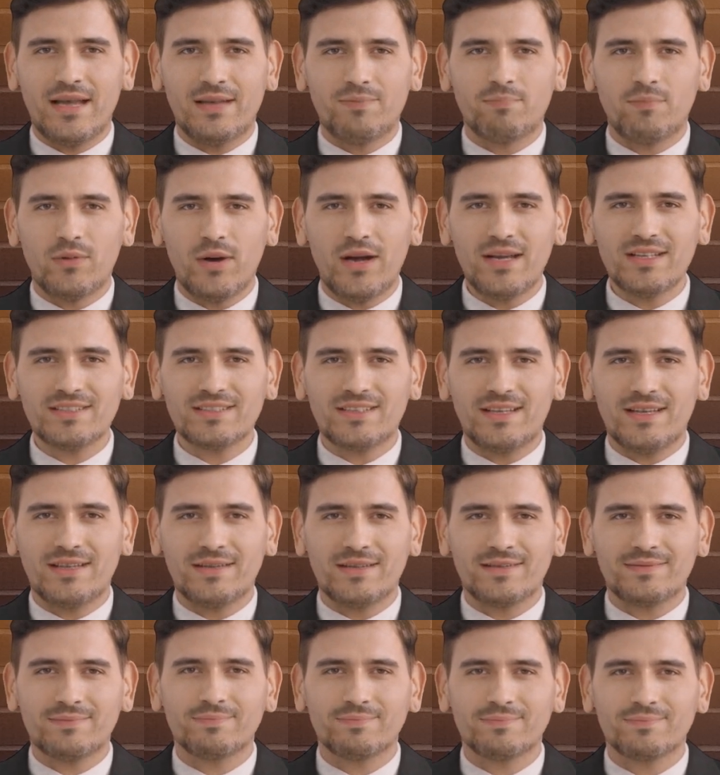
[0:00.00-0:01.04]
and
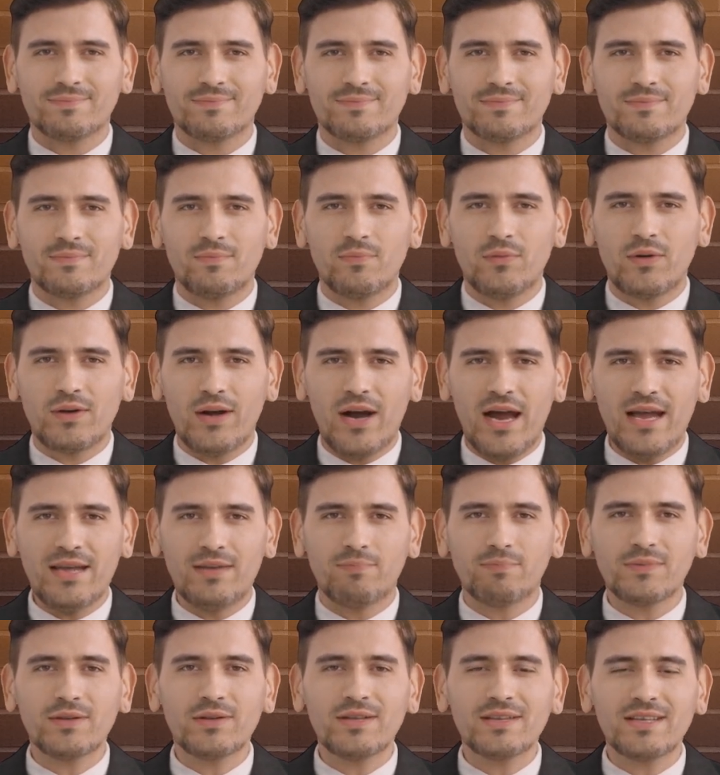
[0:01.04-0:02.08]
pricing.
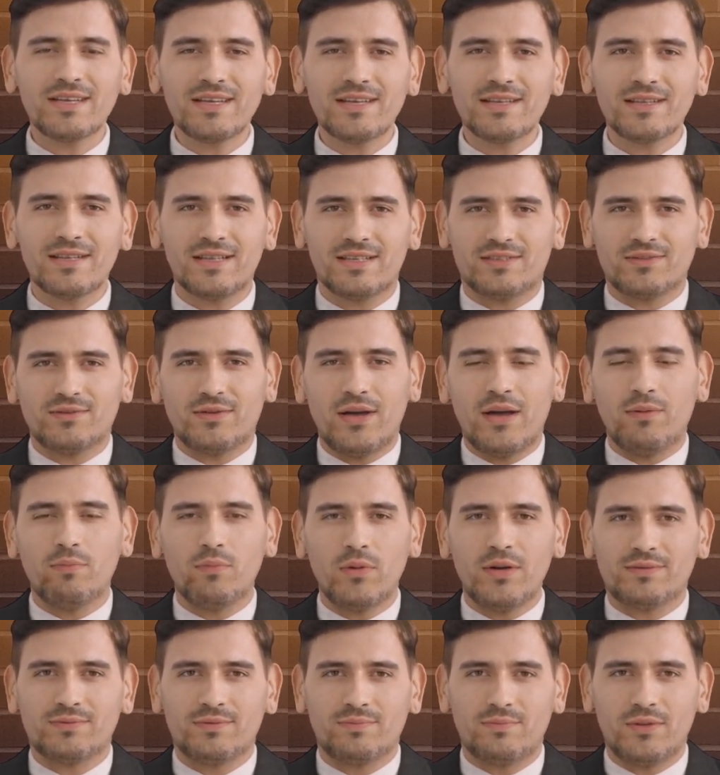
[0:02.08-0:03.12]
Reliability is uh,
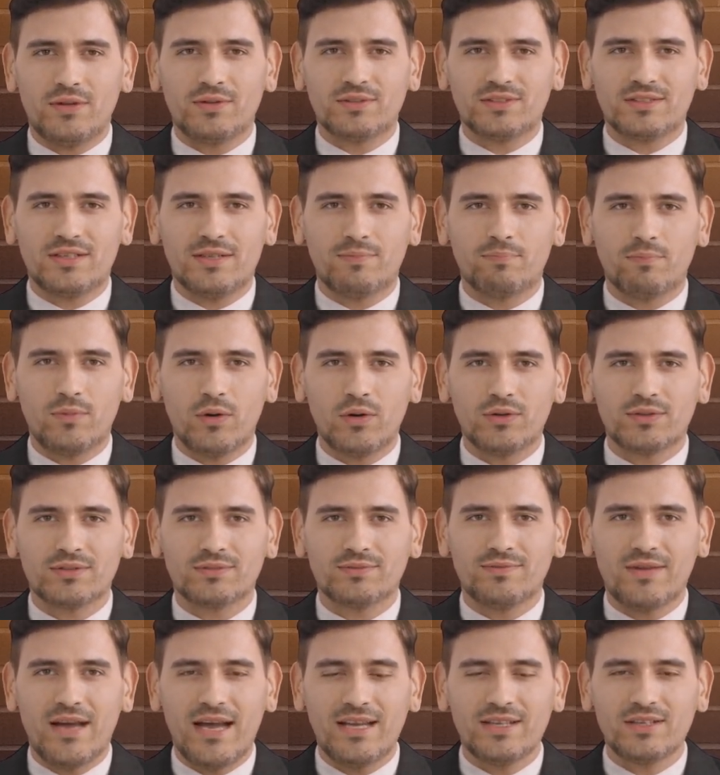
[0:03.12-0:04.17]
one of the most important
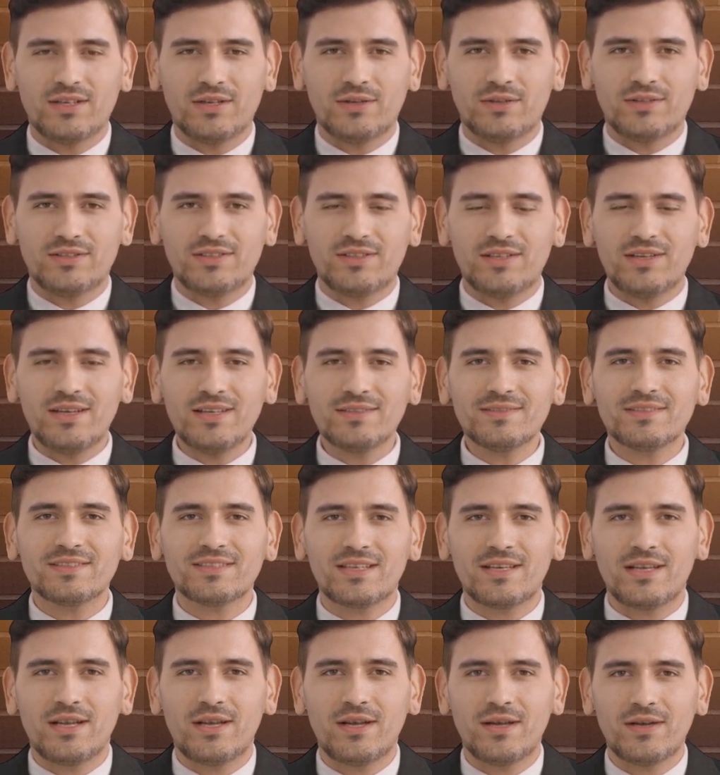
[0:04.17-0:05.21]
factors to
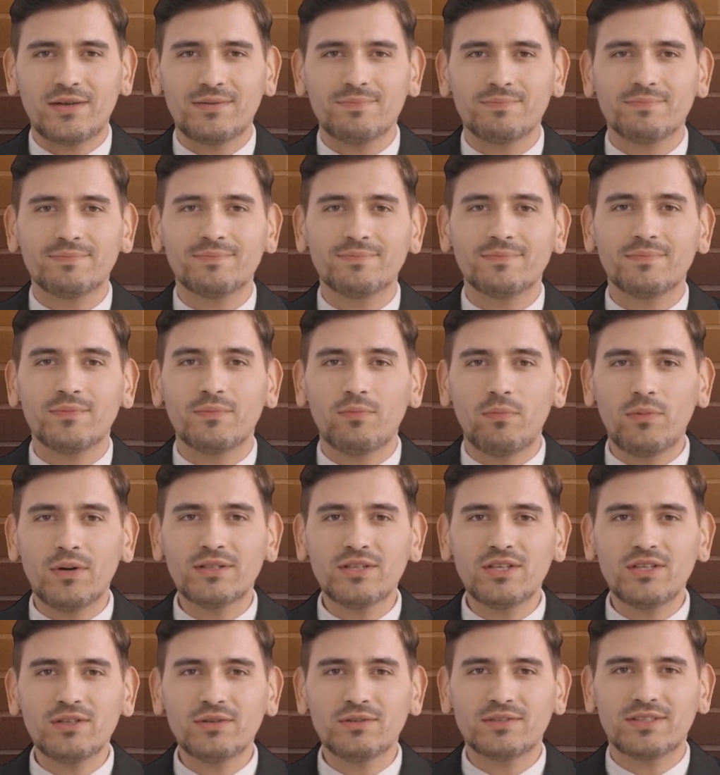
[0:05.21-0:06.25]
consider
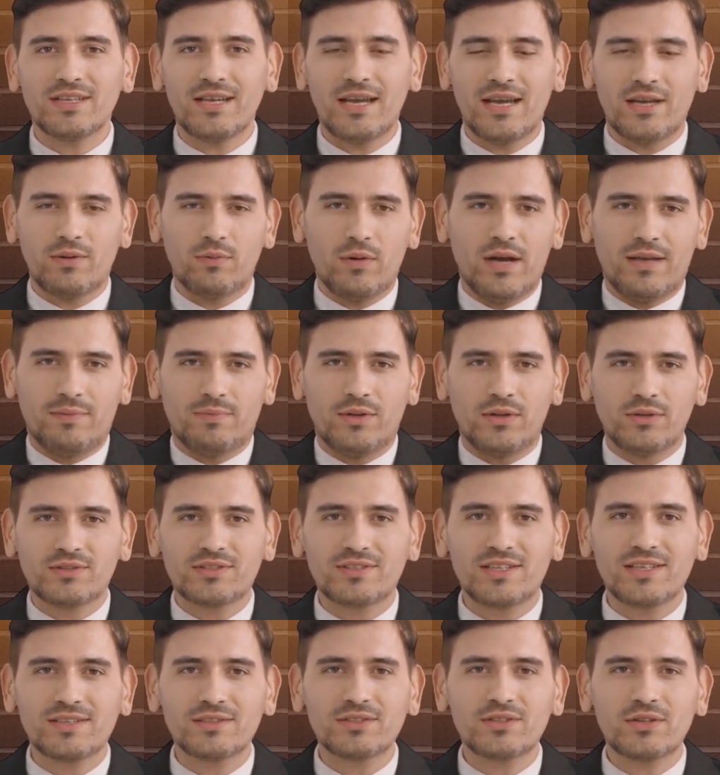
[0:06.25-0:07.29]
when choosing a web
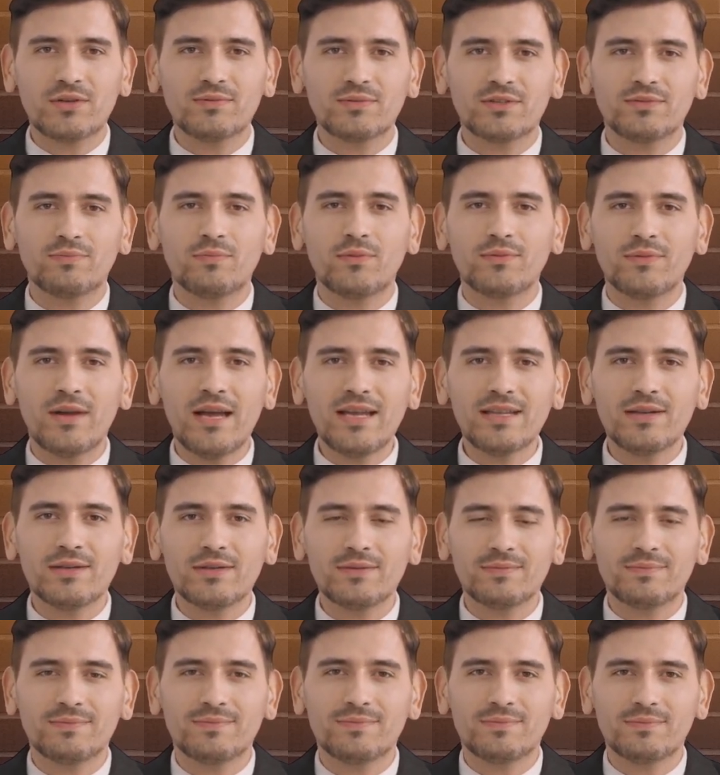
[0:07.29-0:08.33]
hosting service
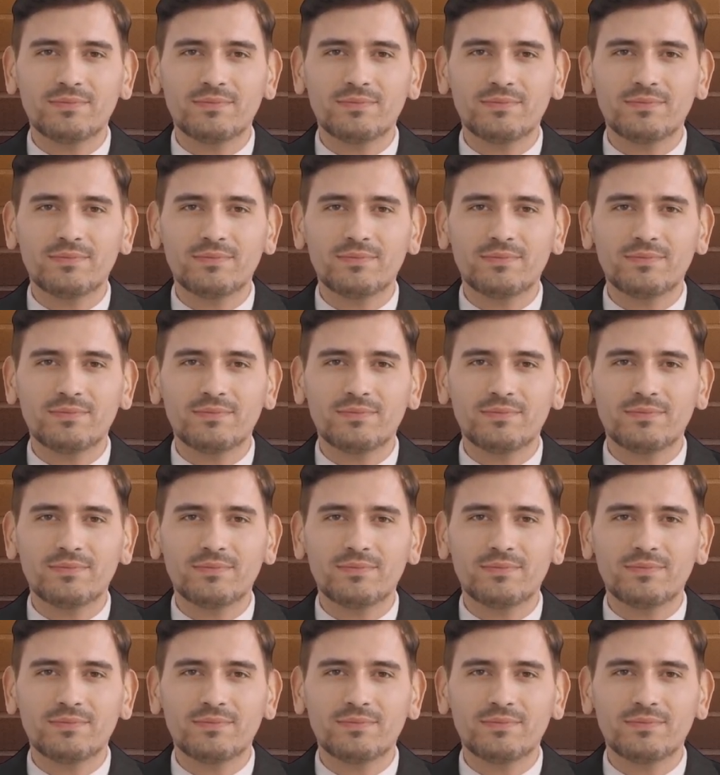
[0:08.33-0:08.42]
provider.